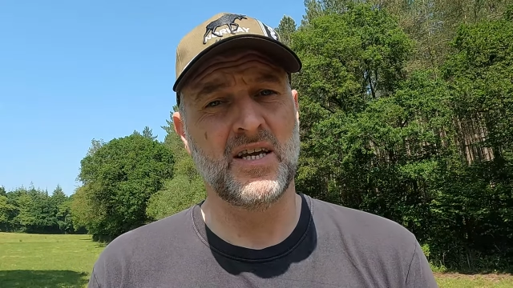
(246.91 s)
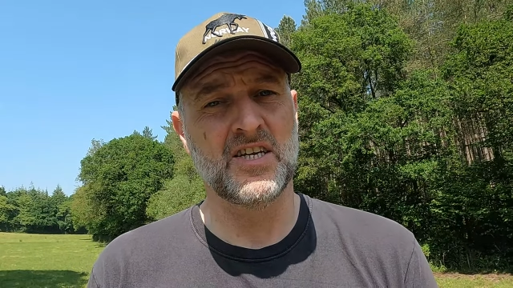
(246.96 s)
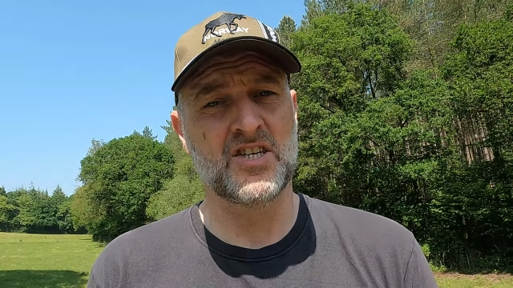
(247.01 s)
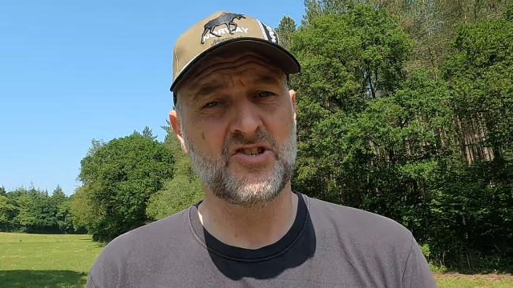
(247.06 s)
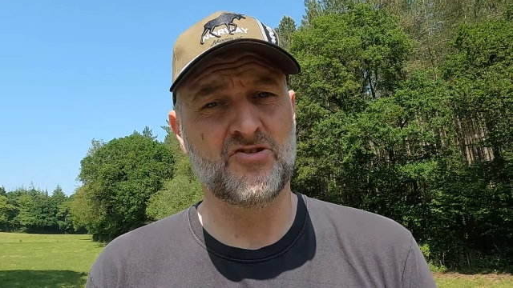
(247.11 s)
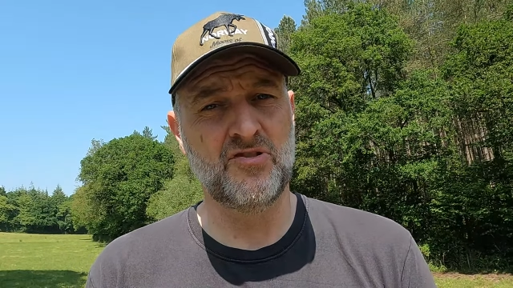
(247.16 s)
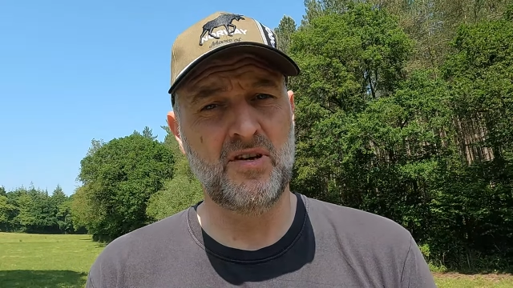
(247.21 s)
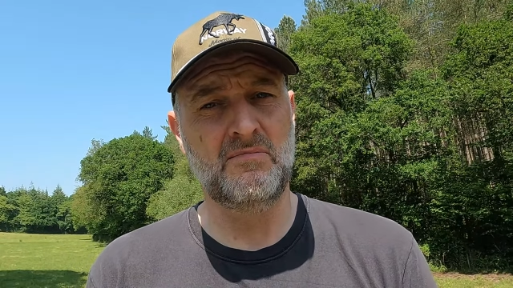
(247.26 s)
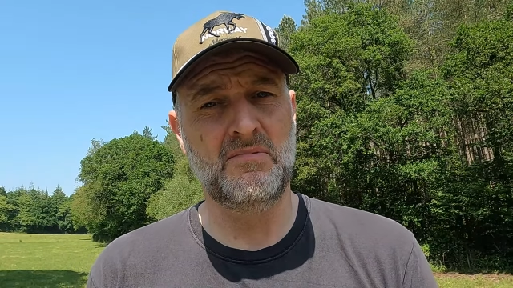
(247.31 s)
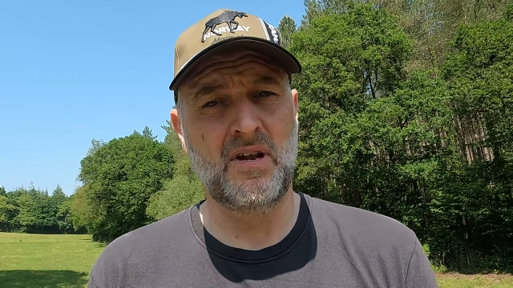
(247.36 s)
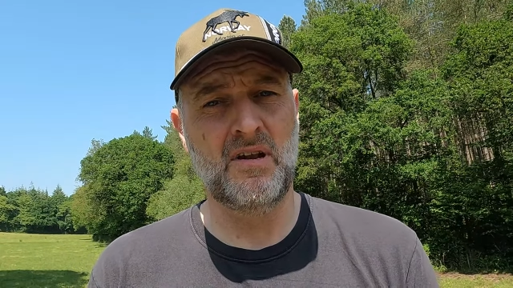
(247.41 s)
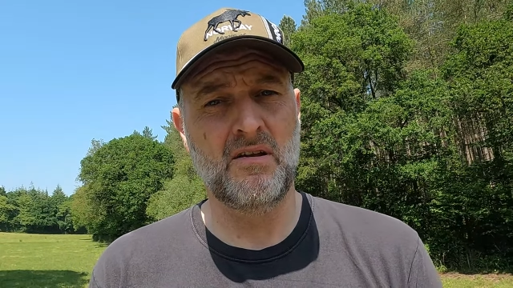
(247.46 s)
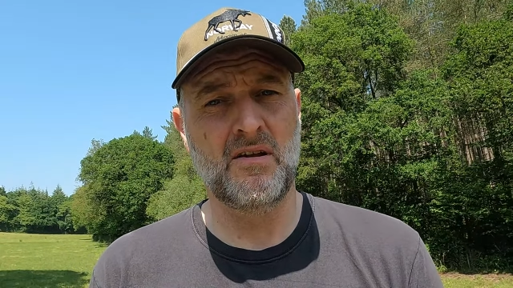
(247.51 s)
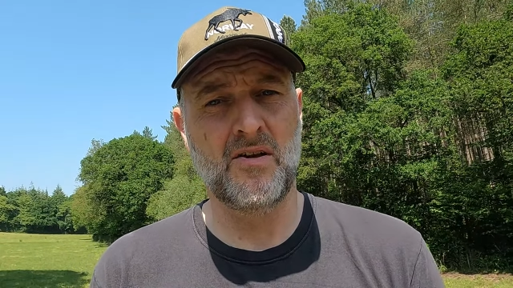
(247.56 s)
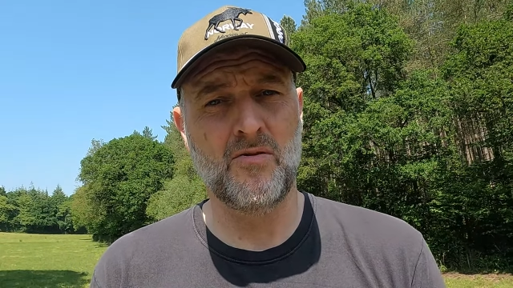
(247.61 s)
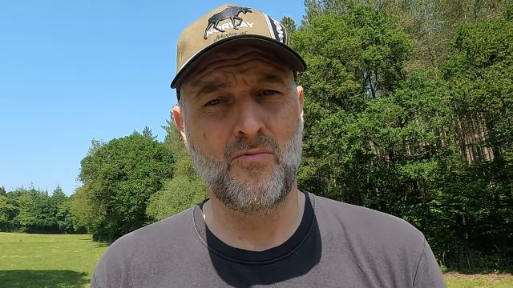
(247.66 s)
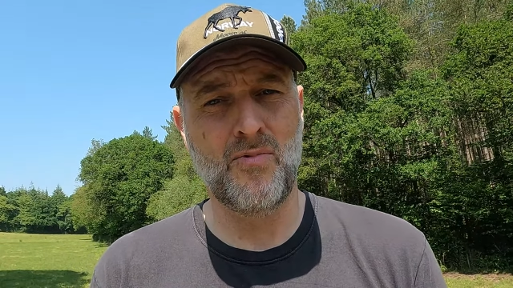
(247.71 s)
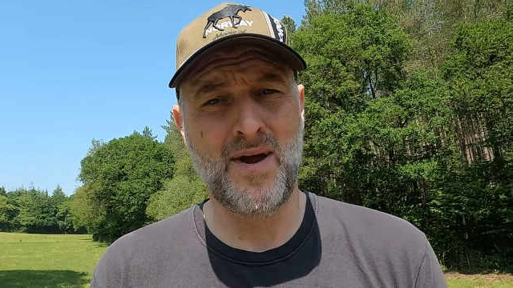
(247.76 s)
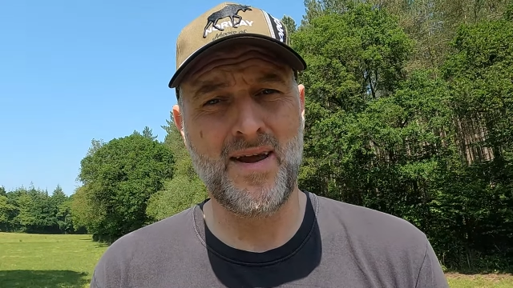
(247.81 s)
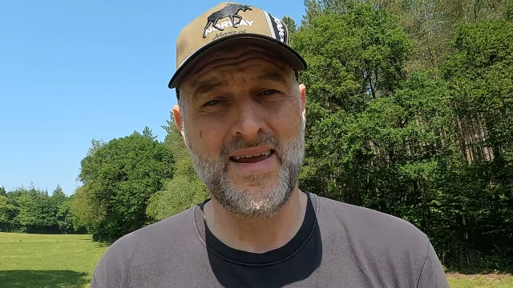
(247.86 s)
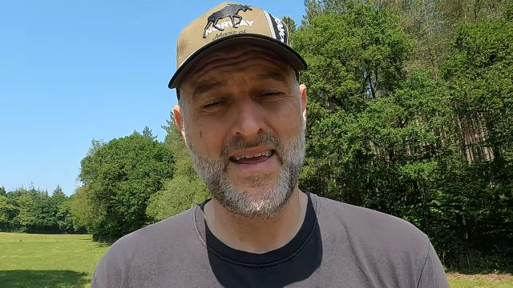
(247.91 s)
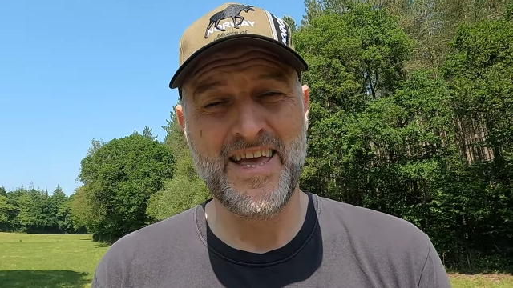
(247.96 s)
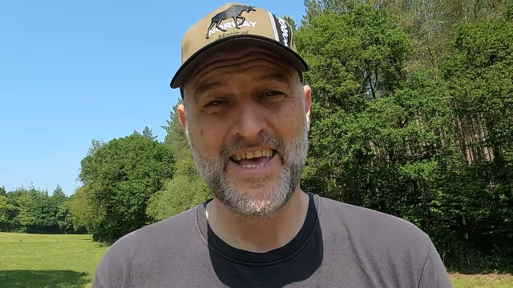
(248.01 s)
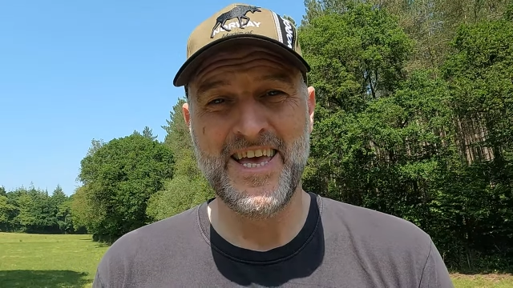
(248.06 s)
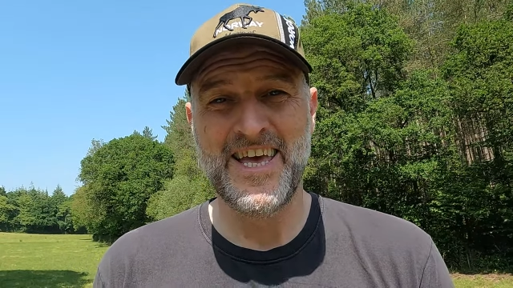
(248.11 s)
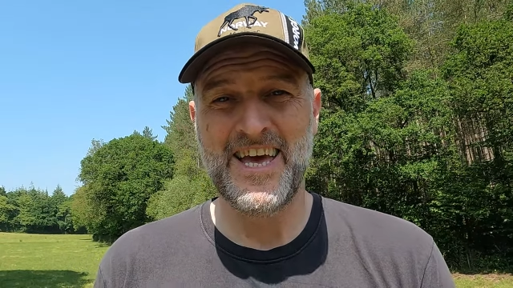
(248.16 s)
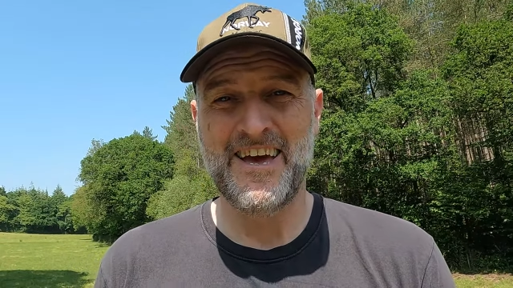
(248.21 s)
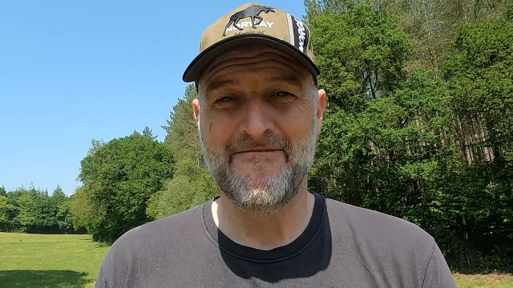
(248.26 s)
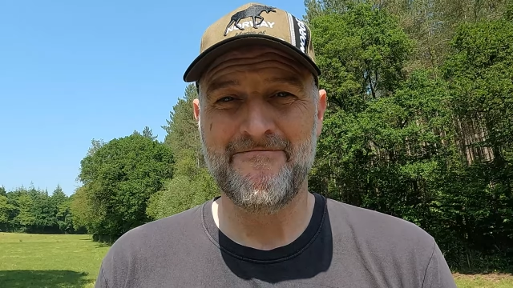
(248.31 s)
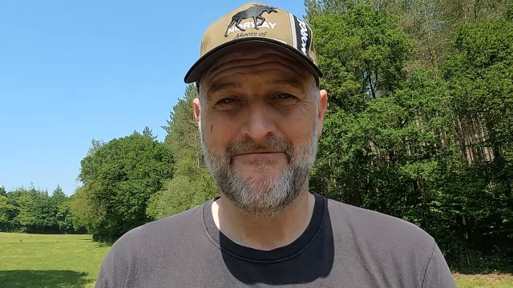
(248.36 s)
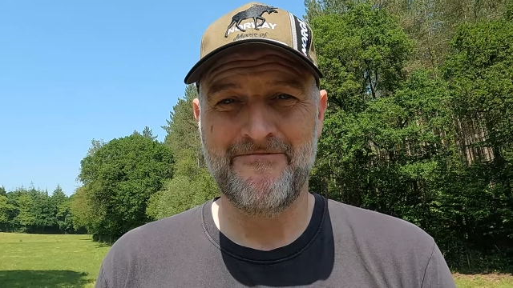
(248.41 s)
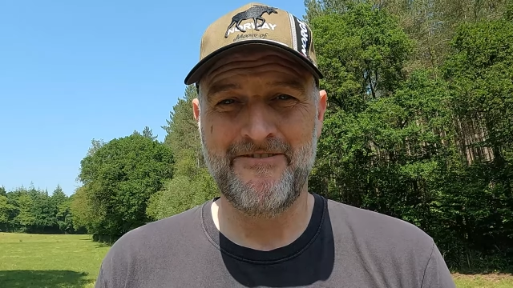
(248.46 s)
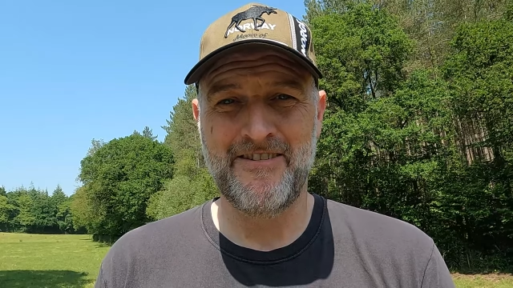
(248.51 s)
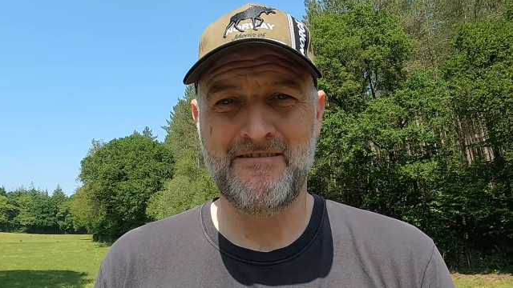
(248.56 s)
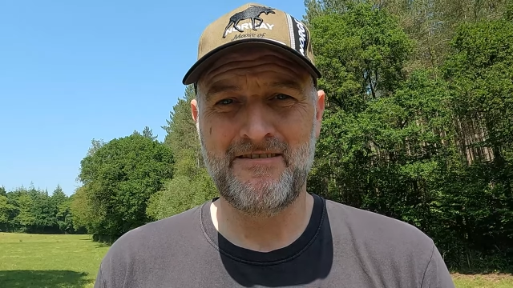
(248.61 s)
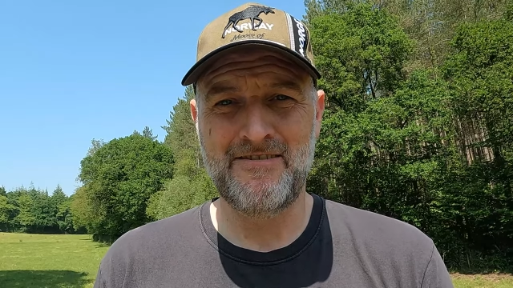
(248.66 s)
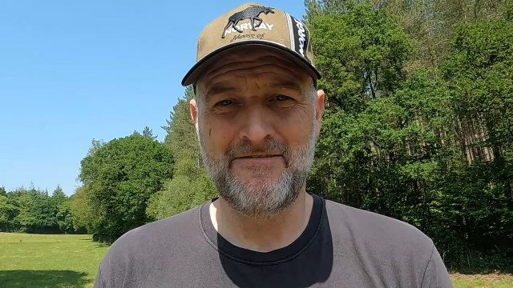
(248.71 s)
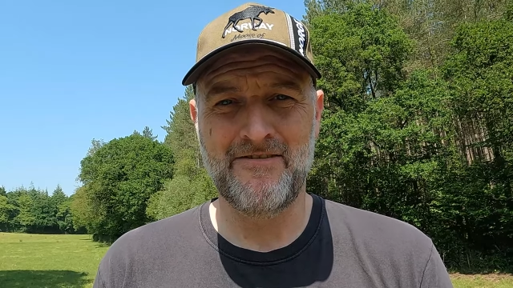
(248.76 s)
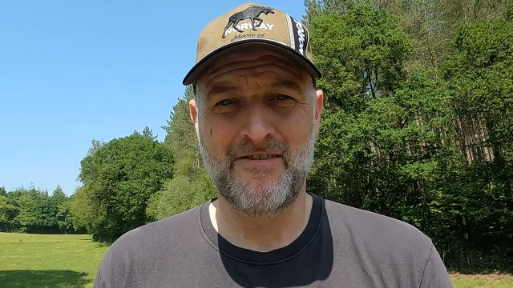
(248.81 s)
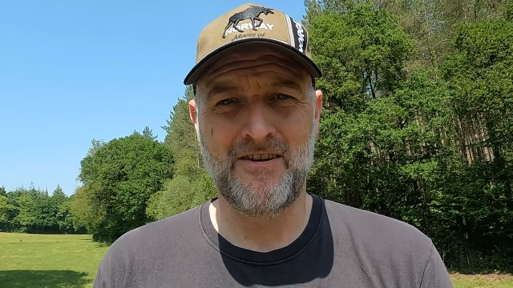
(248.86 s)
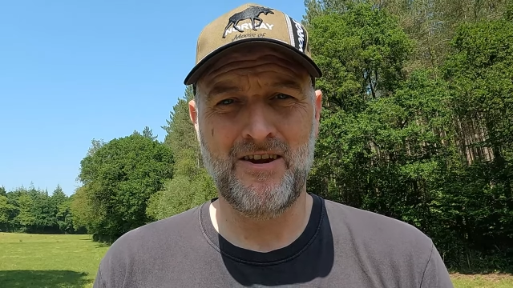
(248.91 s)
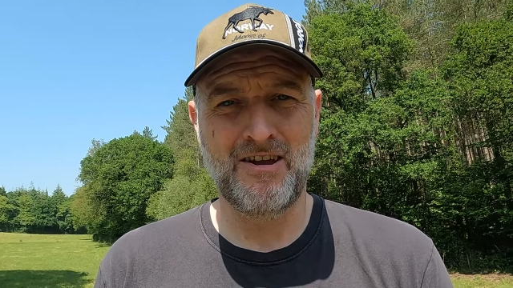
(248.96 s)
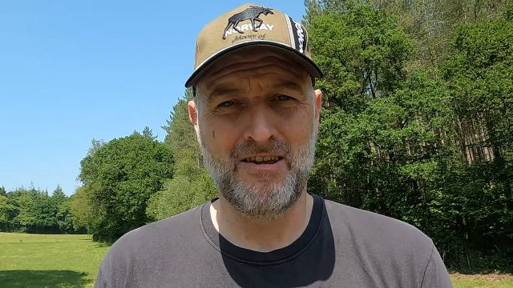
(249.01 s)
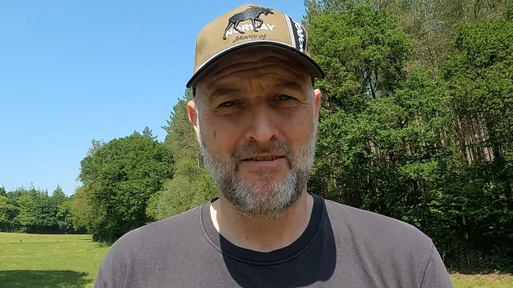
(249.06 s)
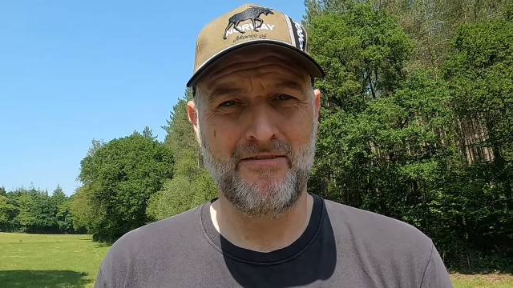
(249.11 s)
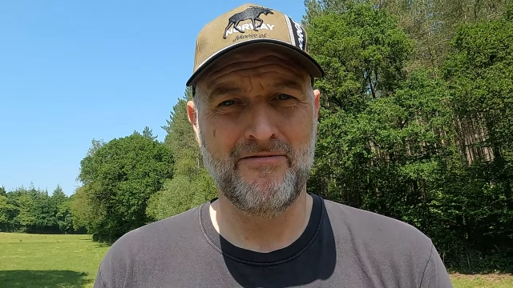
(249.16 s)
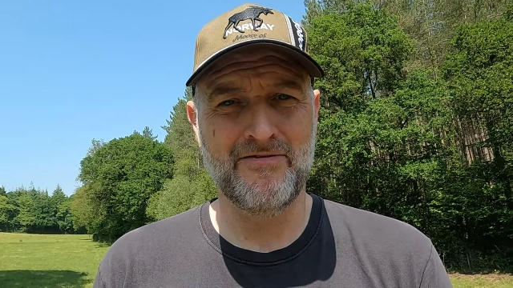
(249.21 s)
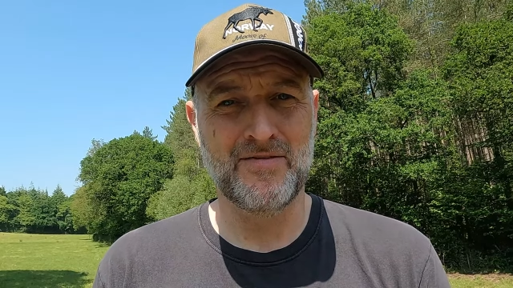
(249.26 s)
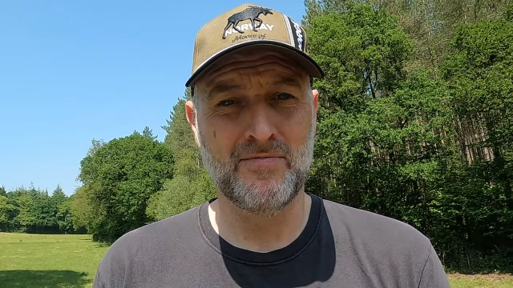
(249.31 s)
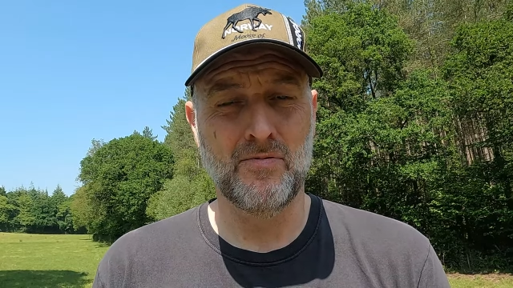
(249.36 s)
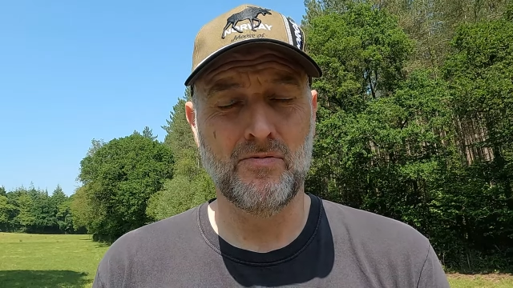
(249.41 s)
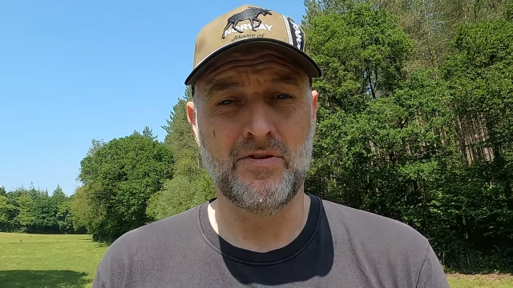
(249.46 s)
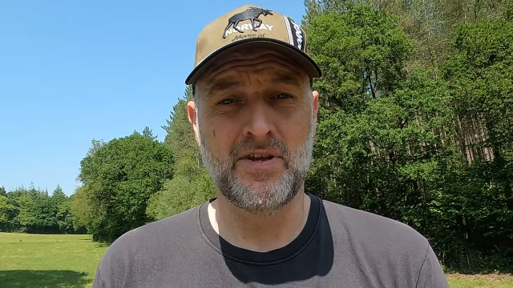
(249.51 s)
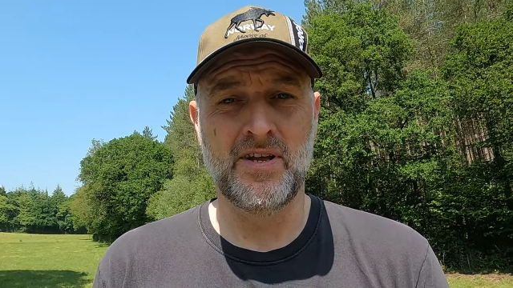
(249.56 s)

extremely lightweight and very, very comfortable,